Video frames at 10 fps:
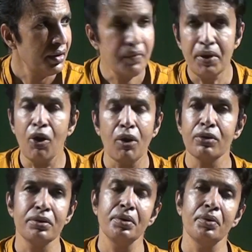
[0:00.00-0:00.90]
We
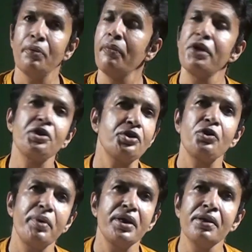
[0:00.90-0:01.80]
all wish
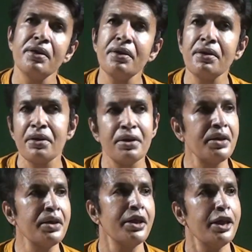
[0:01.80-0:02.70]
to be
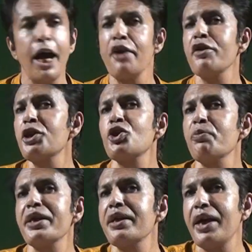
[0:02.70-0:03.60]
heard and wish to
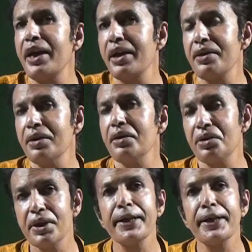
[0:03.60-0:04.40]
be connected.